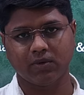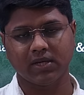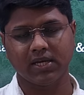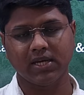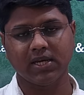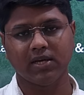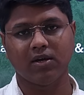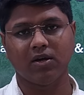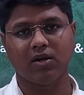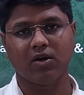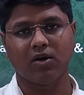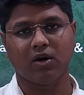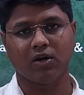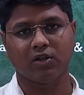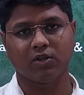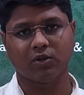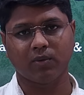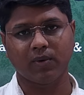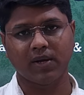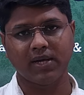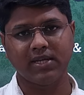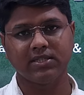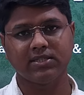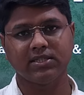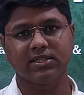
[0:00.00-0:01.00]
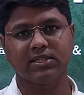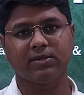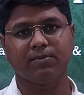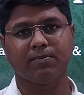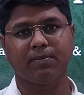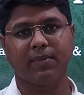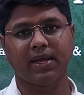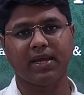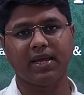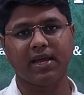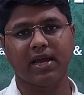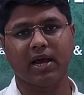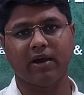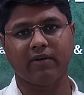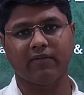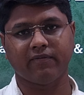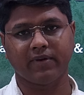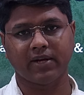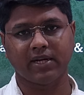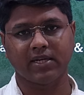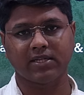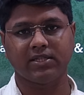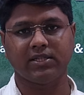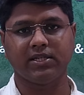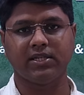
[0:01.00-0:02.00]
Okay, otherwise it may
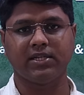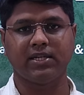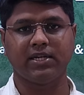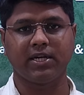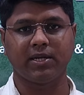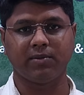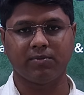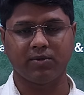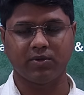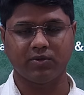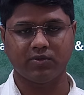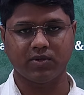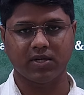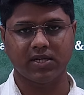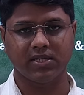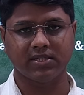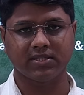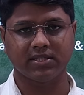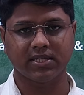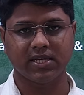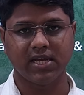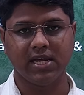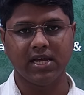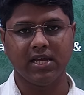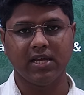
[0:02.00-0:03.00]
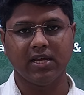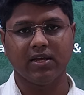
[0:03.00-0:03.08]
affect the individuals